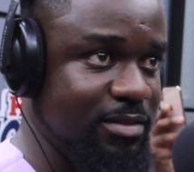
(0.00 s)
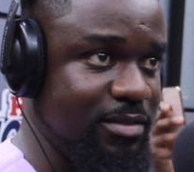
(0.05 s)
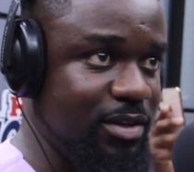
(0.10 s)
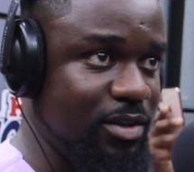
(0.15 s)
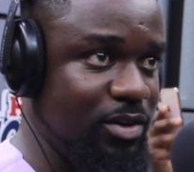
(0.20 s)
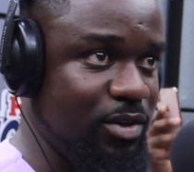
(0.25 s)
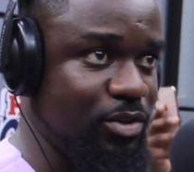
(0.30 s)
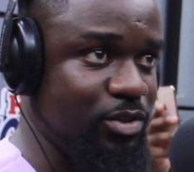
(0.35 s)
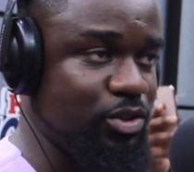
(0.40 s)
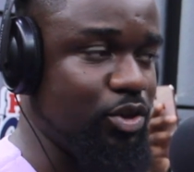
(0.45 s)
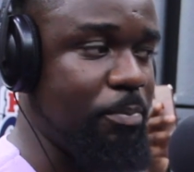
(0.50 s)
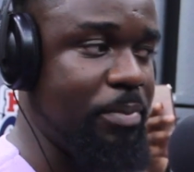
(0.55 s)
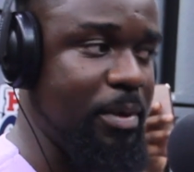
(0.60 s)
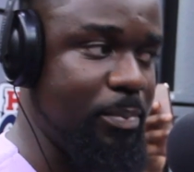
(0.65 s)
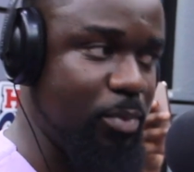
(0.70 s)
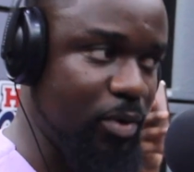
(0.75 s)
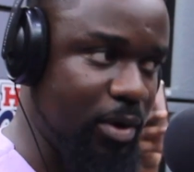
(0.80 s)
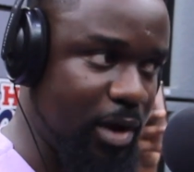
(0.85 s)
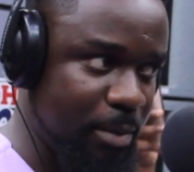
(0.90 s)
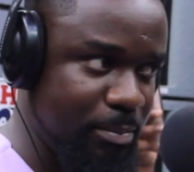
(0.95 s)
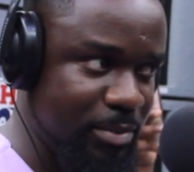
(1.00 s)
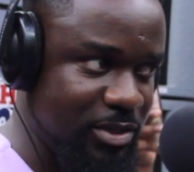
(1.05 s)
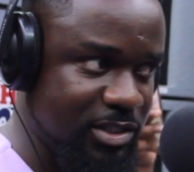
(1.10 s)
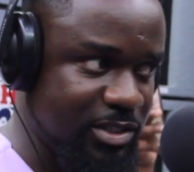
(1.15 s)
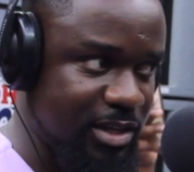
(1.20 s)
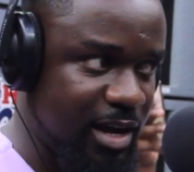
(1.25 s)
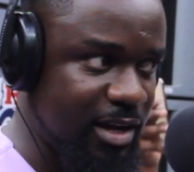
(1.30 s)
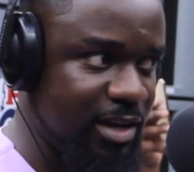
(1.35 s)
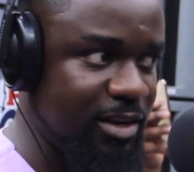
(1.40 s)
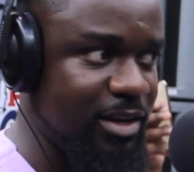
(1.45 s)
You know, so people can be
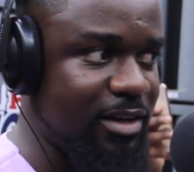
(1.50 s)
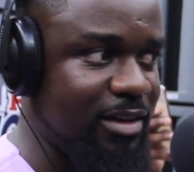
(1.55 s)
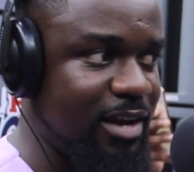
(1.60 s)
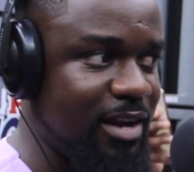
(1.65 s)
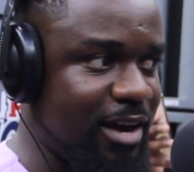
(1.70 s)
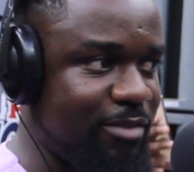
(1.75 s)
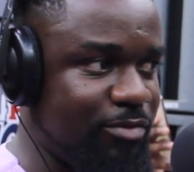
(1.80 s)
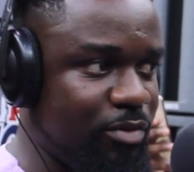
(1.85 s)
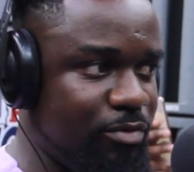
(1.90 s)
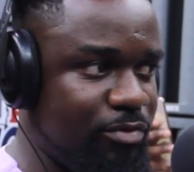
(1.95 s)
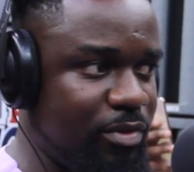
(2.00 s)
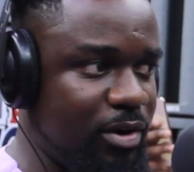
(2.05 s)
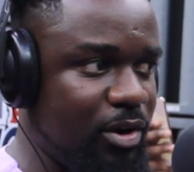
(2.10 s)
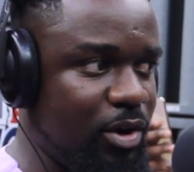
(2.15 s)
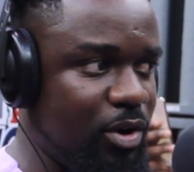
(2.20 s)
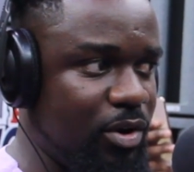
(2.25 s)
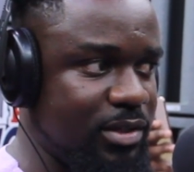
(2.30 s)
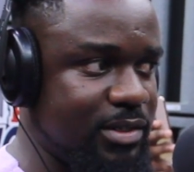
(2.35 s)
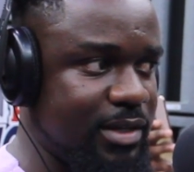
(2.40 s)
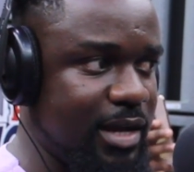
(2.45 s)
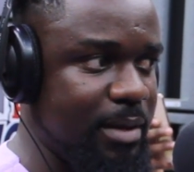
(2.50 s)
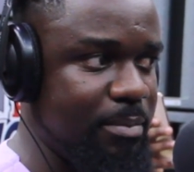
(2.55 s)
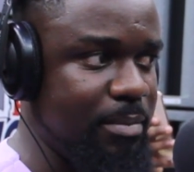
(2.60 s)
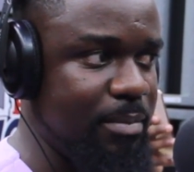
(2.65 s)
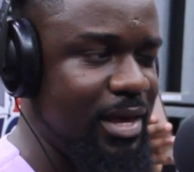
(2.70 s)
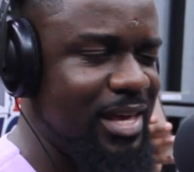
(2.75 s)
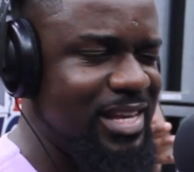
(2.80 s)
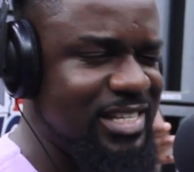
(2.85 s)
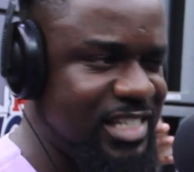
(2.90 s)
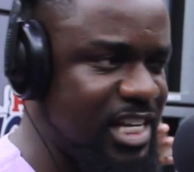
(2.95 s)
stuck in the dark for a very long time
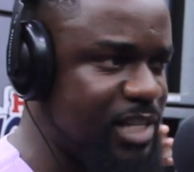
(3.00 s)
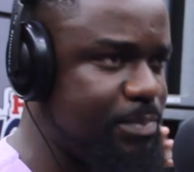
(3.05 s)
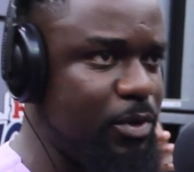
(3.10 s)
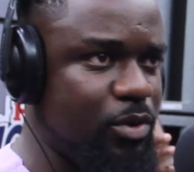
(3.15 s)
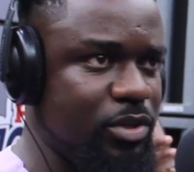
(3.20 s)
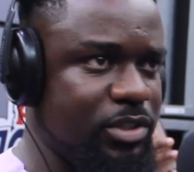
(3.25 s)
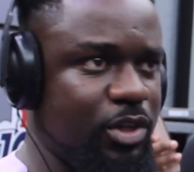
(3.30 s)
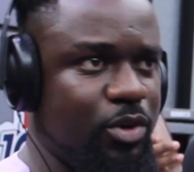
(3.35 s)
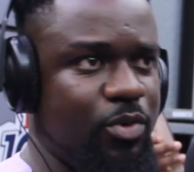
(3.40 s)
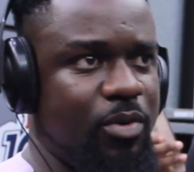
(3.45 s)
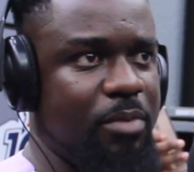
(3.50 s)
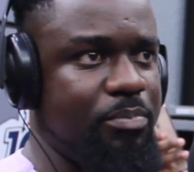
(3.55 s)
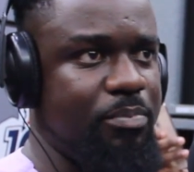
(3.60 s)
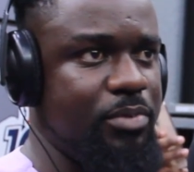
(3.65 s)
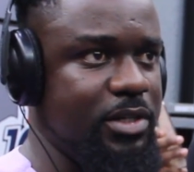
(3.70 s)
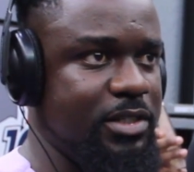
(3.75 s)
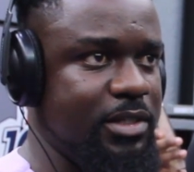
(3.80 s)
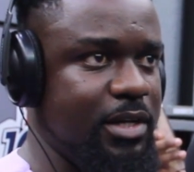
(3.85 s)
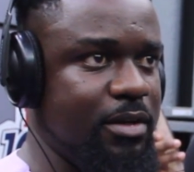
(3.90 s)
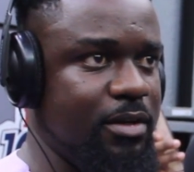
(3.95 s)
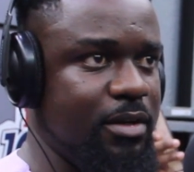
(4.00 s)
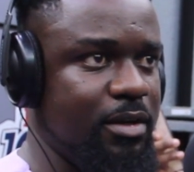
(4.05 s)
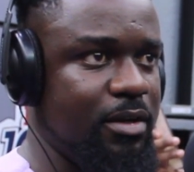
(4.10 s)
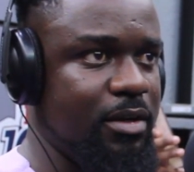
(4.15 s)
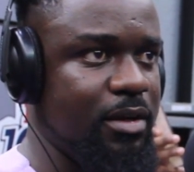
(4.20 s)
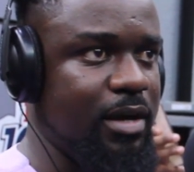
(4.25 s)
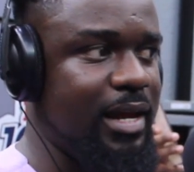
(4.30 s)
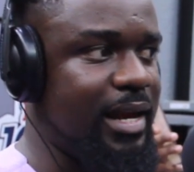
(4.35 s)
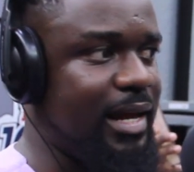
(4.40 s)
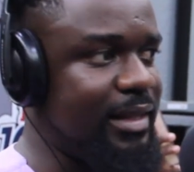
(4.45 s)
just because they don't appreciate.
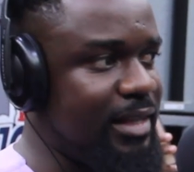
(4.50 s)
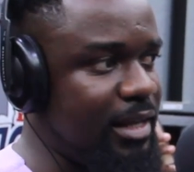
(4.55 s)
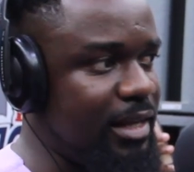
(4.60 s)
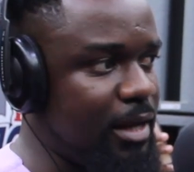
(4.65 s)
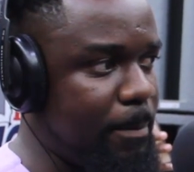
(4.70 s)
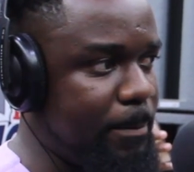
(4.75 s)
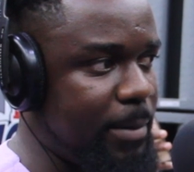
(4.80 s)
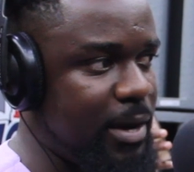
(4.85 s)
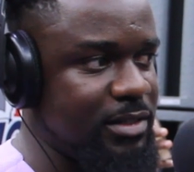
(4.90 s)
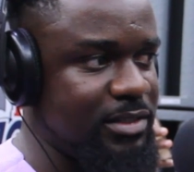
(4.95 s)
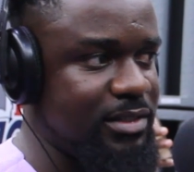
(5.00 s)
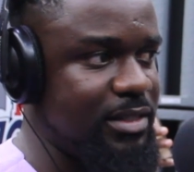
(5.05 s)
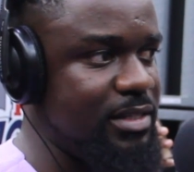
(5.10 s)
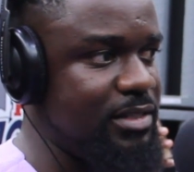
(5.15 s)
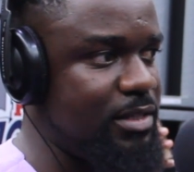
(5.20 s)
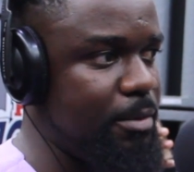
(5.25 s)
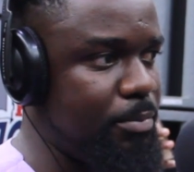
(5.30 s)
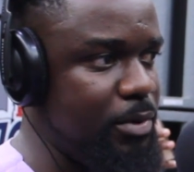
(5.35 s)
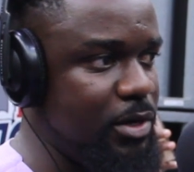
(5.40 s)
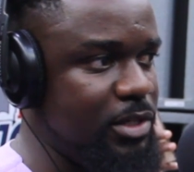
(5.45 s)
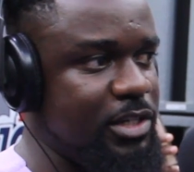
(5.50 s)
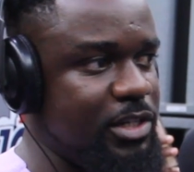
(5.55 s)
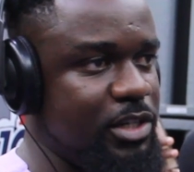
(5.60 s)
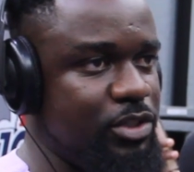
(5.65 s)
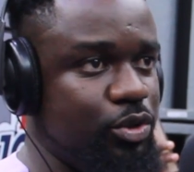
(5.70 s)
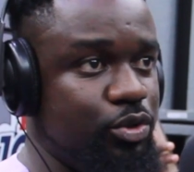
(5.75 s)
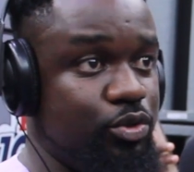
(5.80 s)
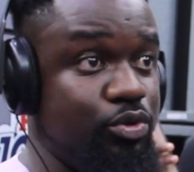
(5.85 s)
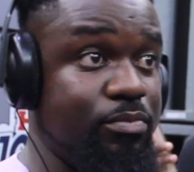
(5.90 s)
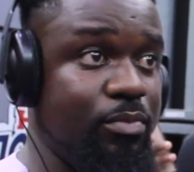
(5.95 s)
And I think the pastors, the preachers
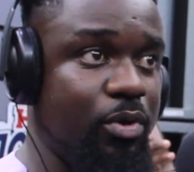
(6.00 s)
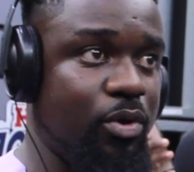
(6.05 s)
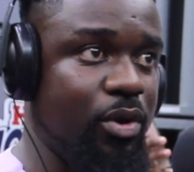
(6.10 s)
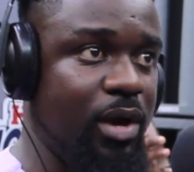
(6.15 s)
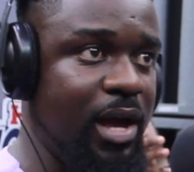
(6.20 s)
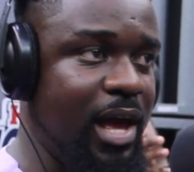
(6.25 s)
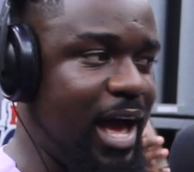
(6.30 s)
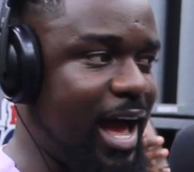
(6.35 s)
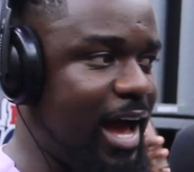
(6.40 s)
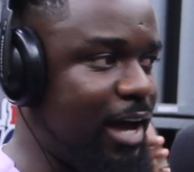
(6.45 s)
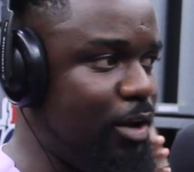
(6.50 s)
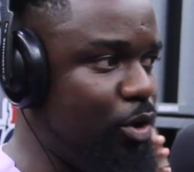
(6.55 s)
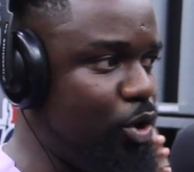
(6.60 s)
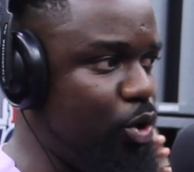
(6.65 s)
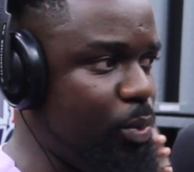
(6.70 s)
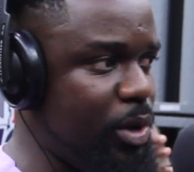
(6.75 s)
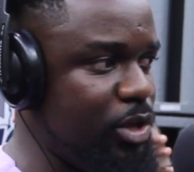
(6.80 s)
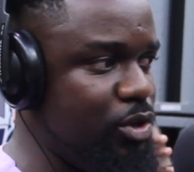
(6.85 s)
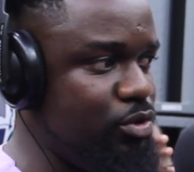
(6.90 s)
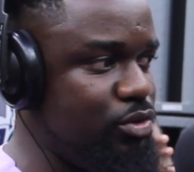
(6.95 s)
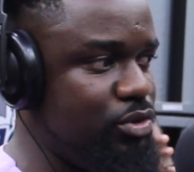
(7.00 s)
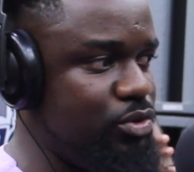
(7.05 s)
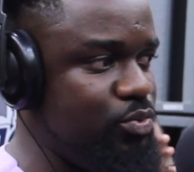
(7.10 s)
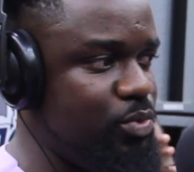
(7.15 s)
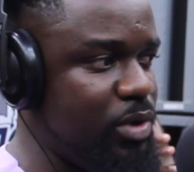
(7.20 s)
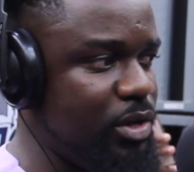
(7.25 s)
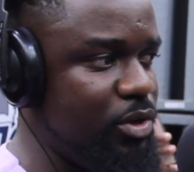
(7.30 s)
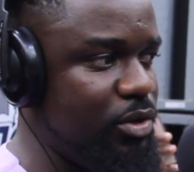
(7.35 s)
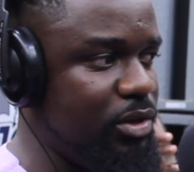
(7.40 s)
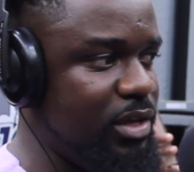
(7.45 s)
should do more. I know when
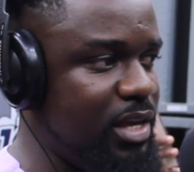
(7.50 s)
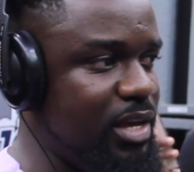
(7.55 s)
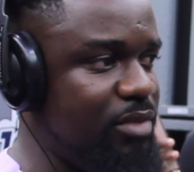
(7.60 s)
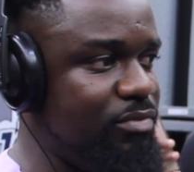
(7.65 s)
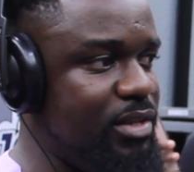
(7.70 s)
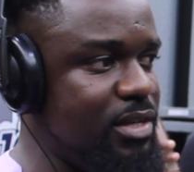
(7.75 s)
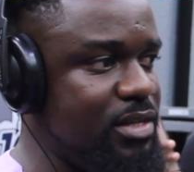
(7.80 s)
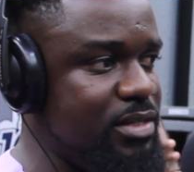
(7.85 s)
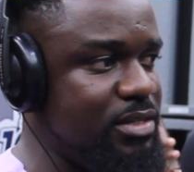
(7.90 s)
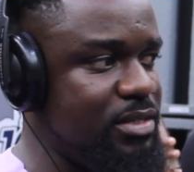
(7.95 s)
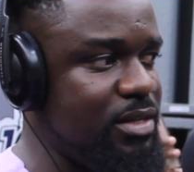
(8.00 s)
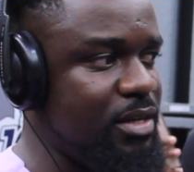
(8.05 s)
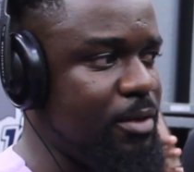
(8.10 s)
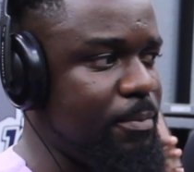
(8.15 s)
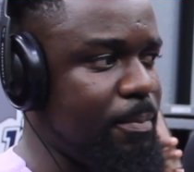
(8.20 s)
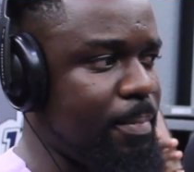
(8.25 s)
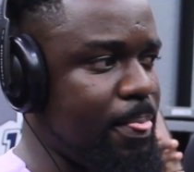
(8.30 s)
you give this